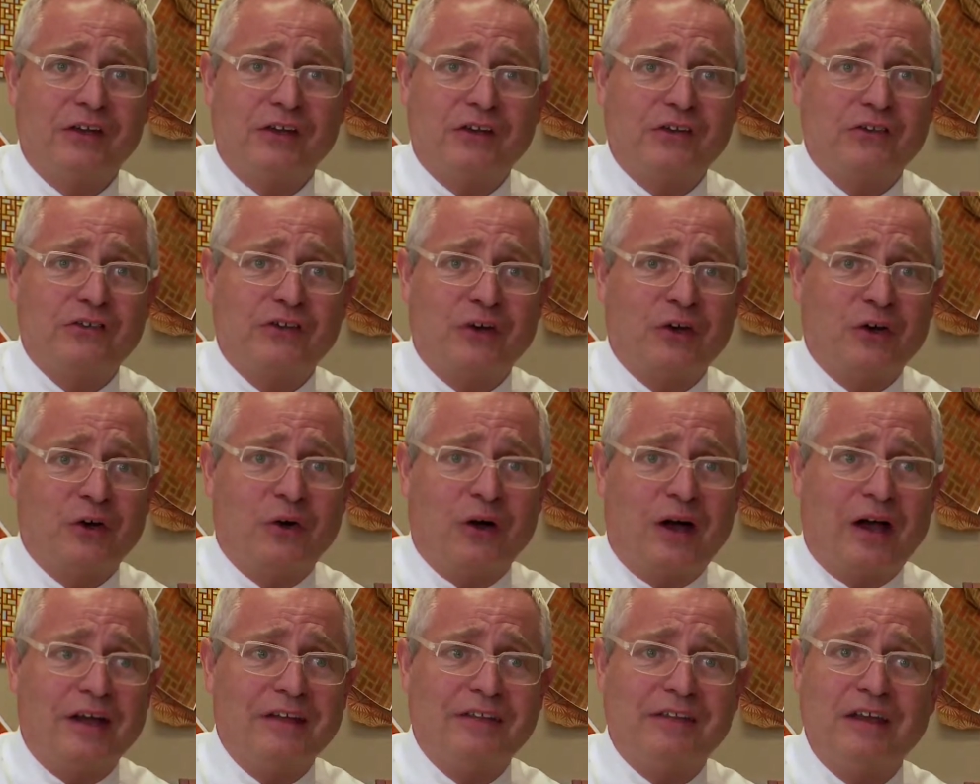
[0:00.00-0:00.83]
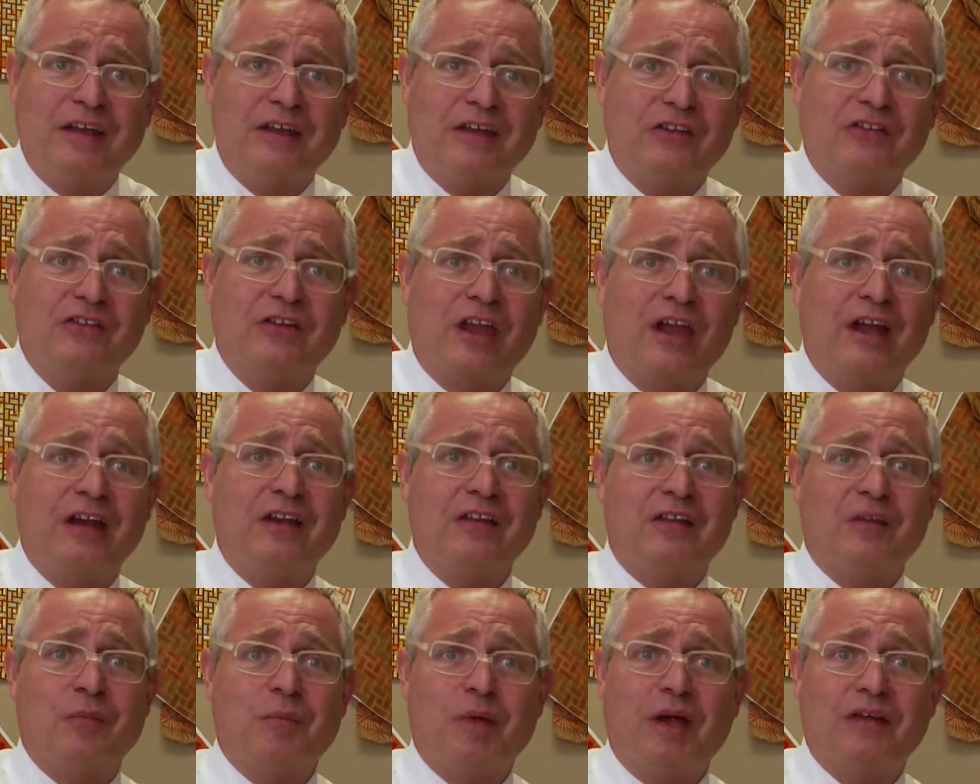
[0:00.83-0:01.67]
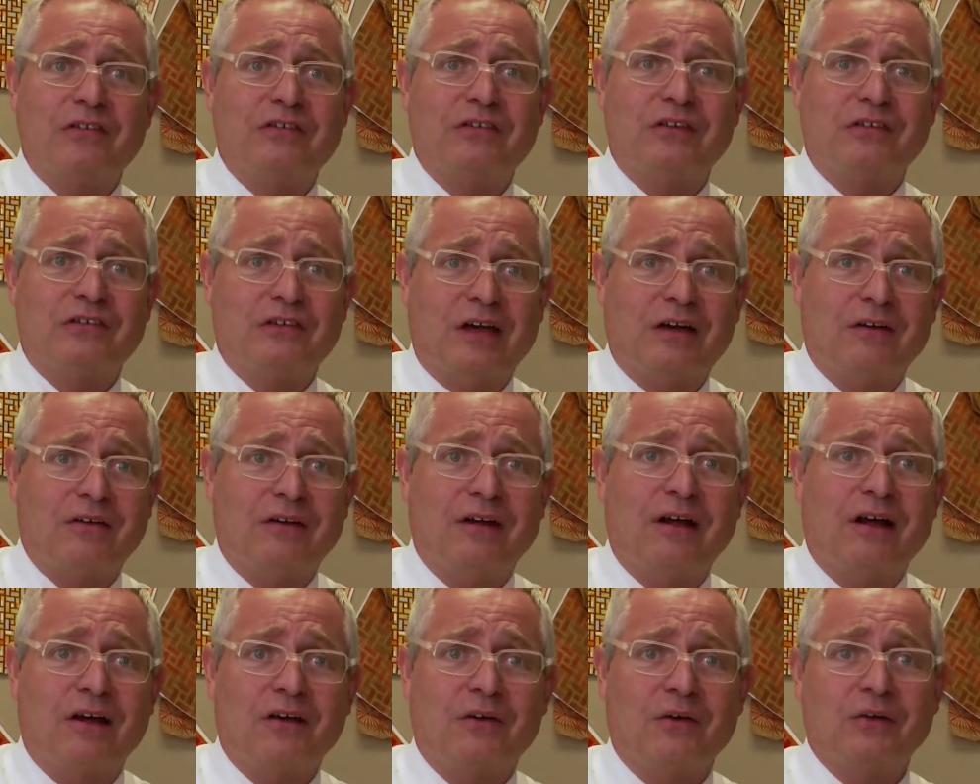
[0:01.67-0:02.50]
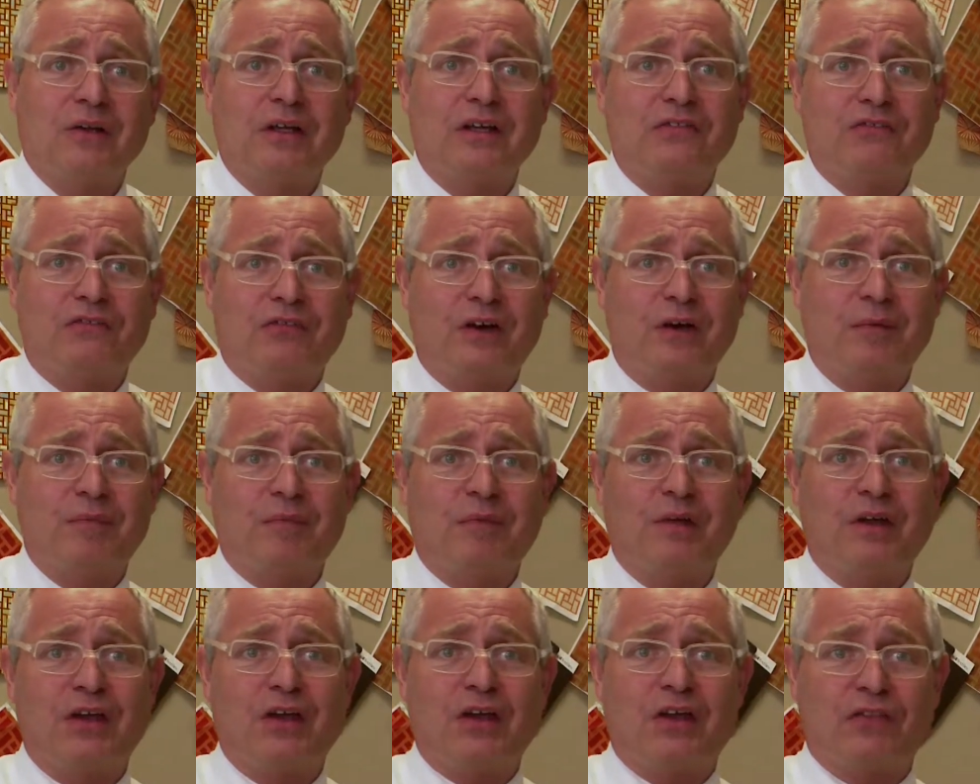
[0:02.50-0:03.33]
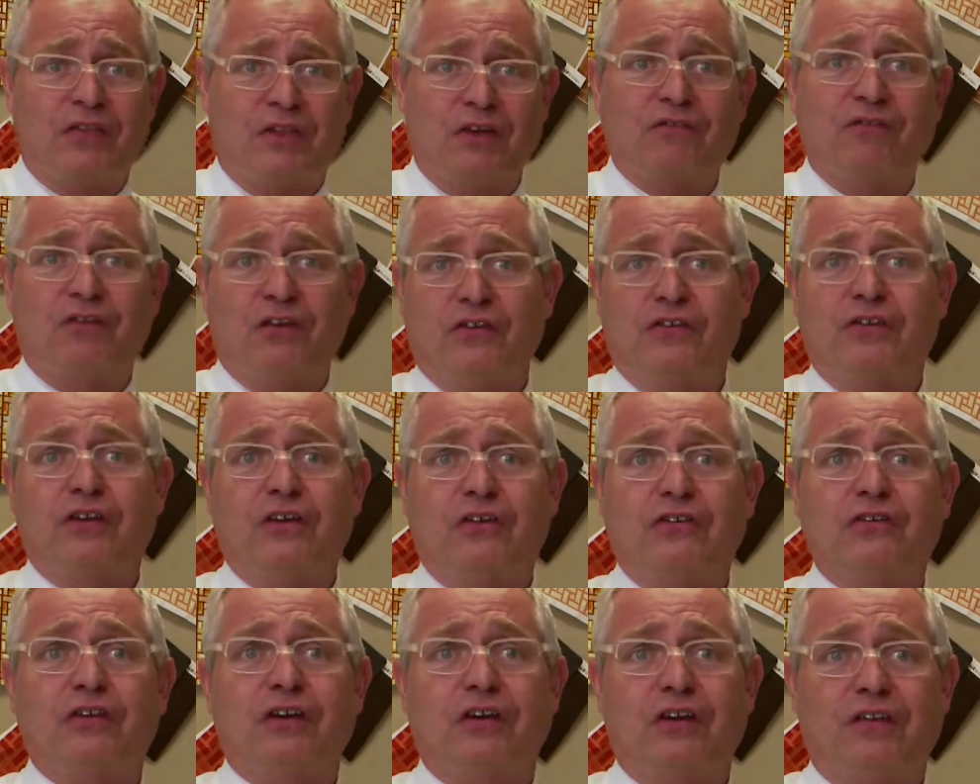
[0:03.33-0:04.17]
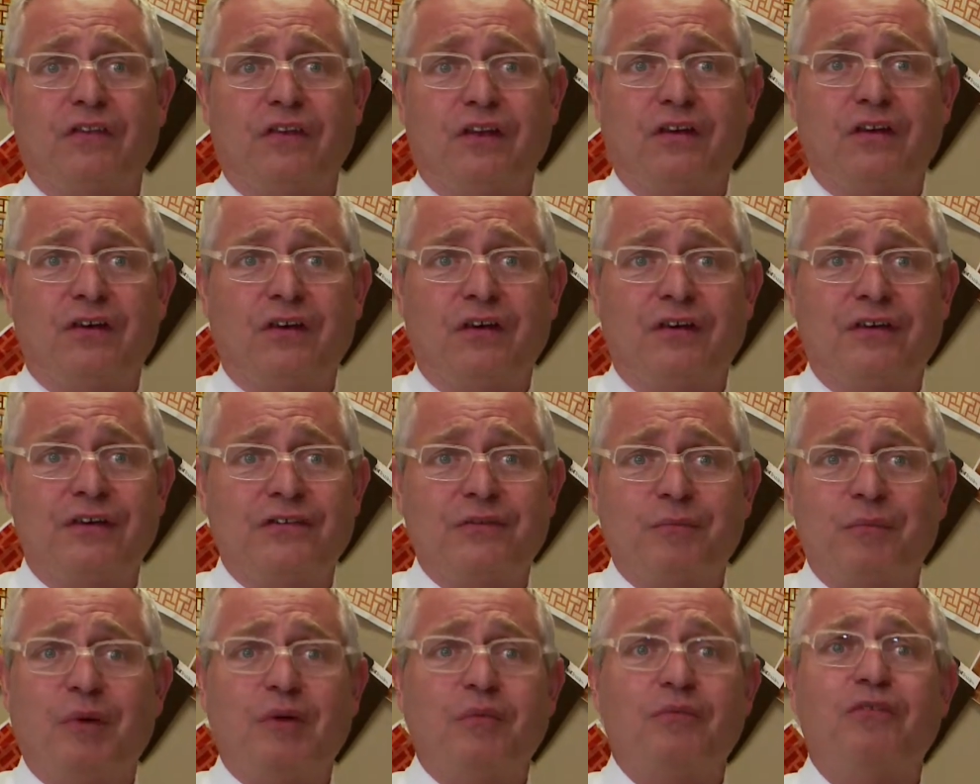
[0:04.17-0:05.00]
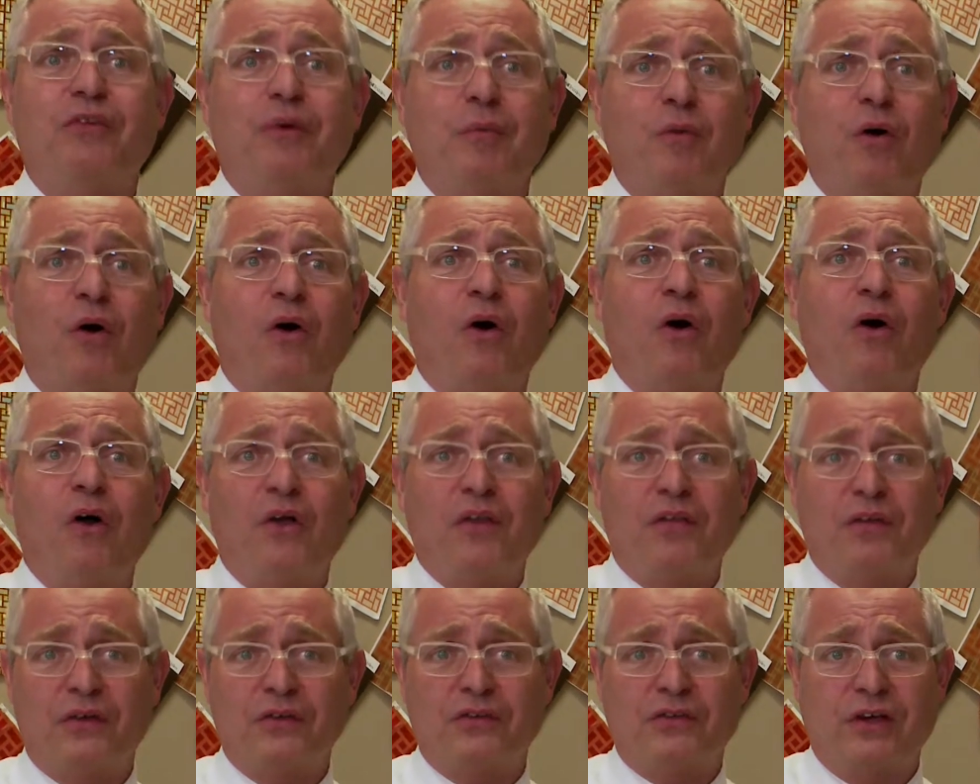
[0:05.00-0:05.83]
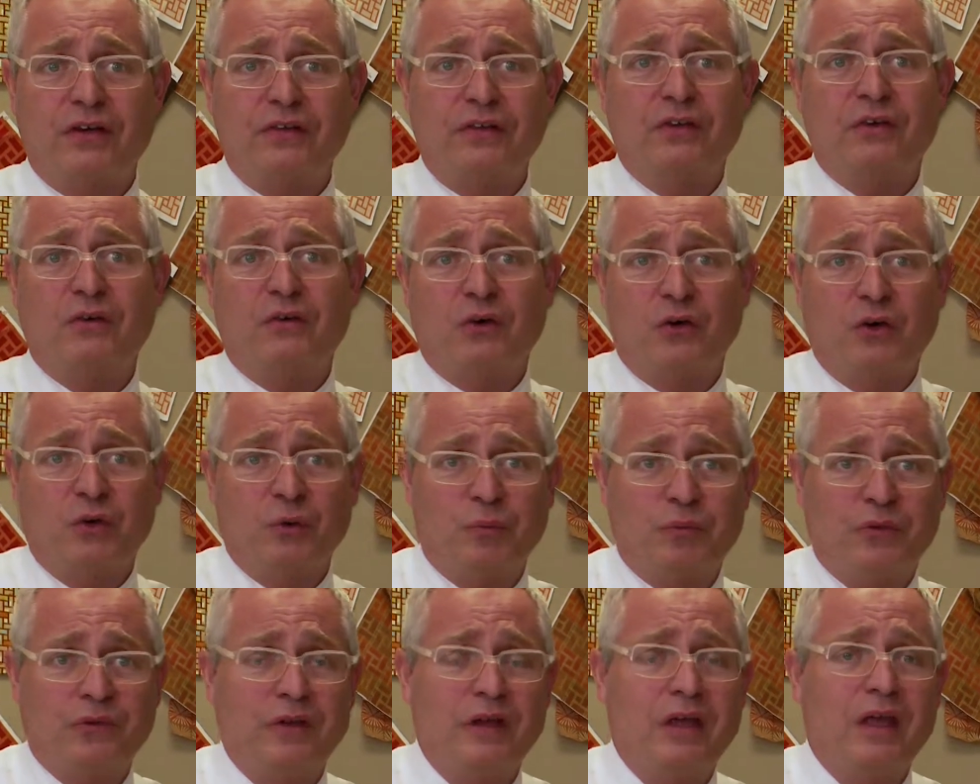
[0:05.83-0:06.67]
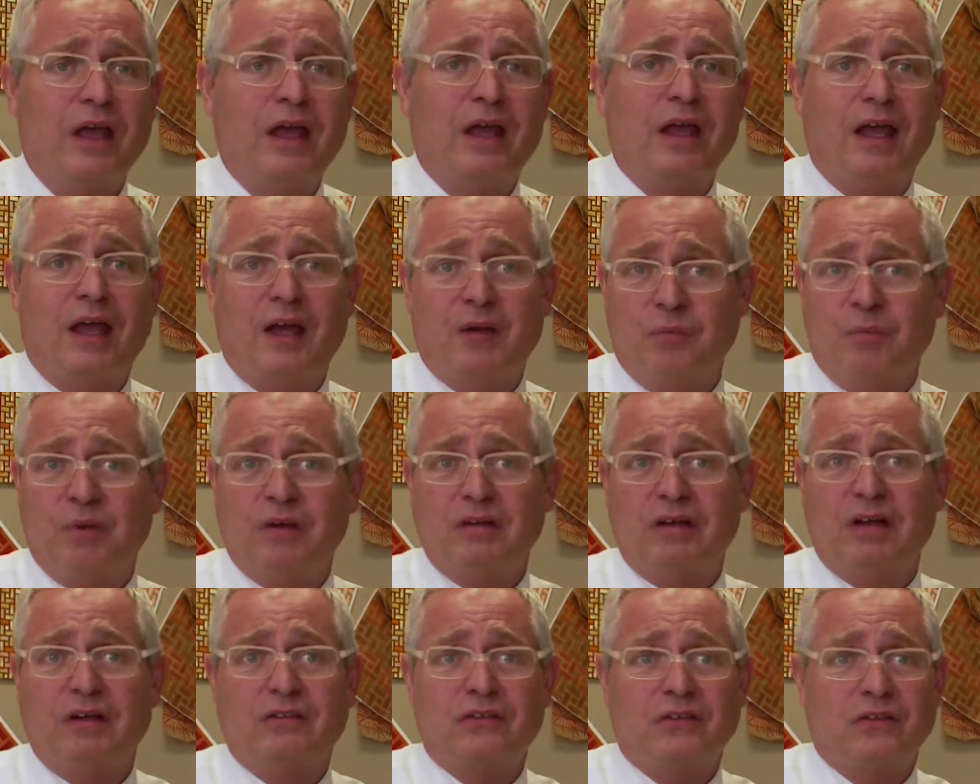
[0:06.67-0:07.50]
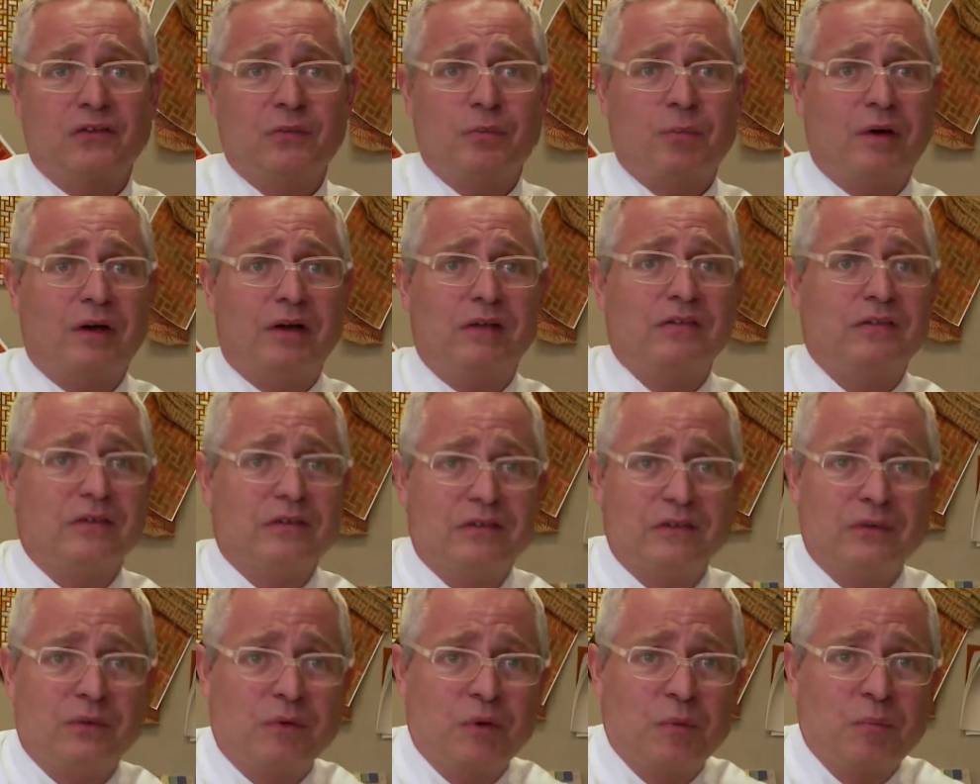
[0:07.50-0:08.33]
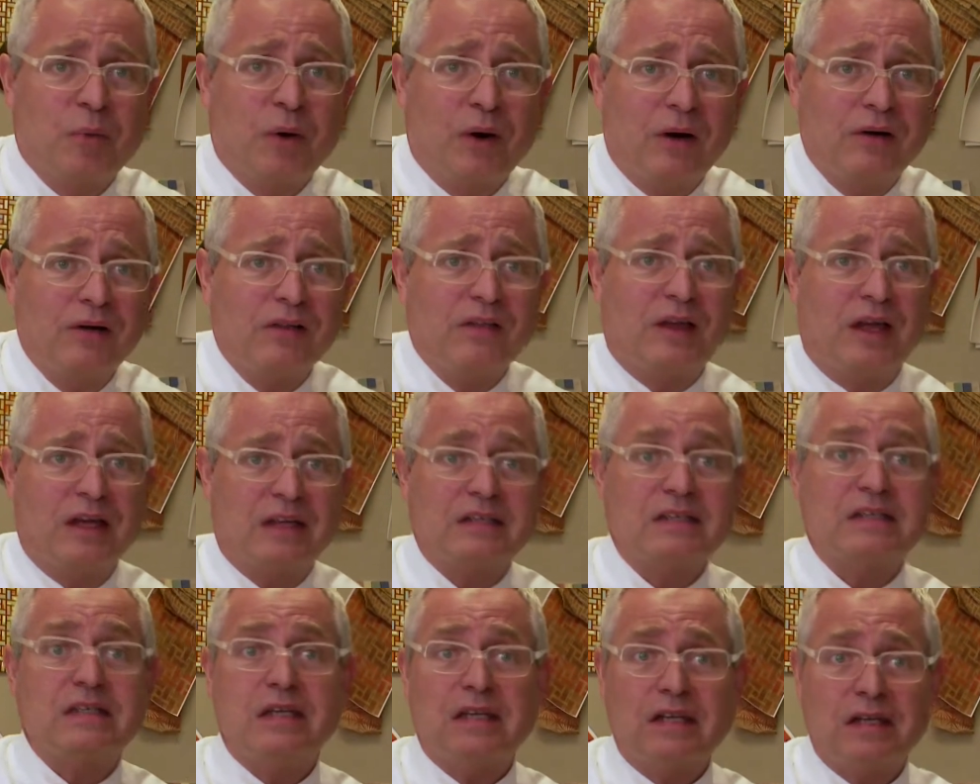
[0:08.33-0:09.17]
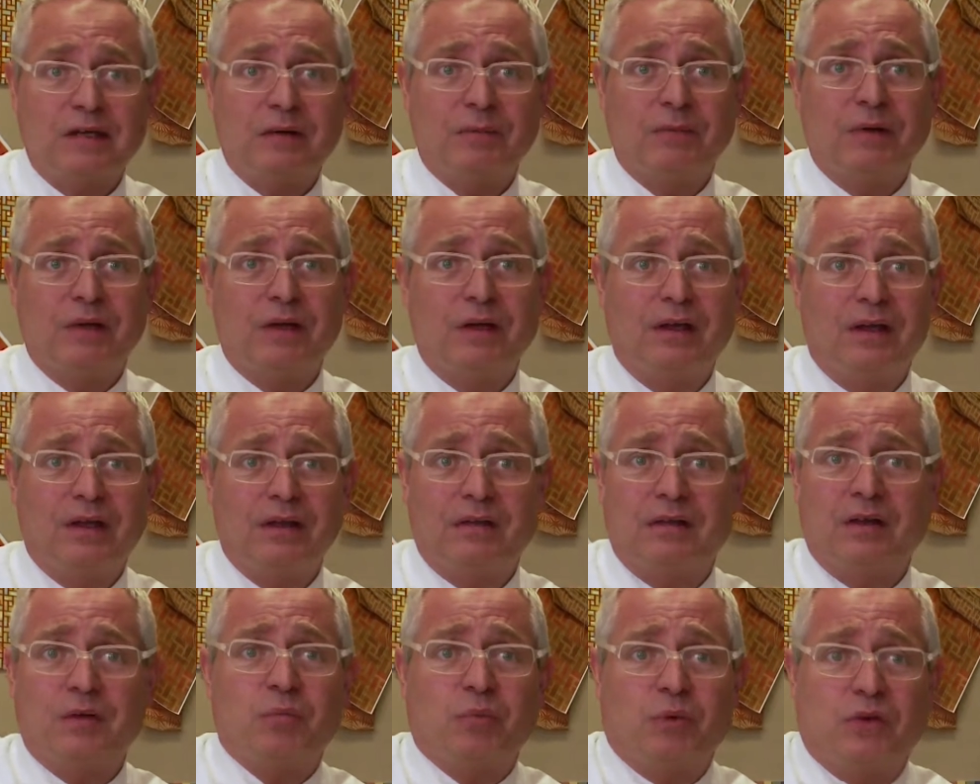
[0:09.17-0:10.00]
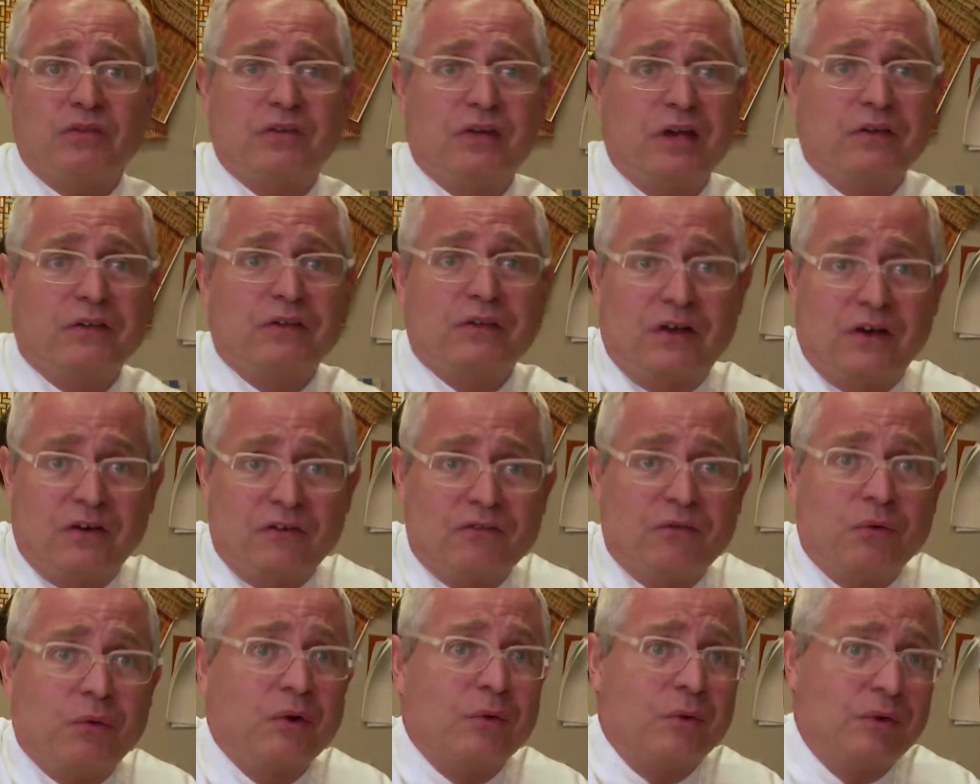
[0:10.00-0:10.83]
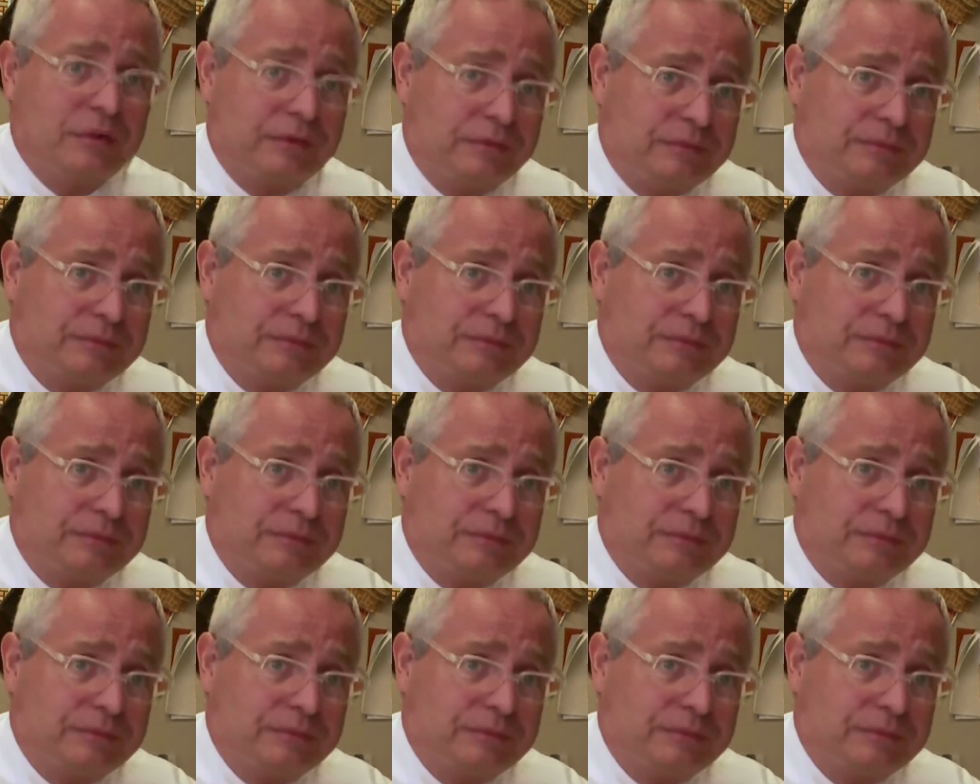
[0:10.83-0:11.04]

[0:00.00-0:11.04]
So I think it's getting the message out not only from the physician and the nurse, but from all those other groups and potential sponsors who are part of that team that puts healthcare forward.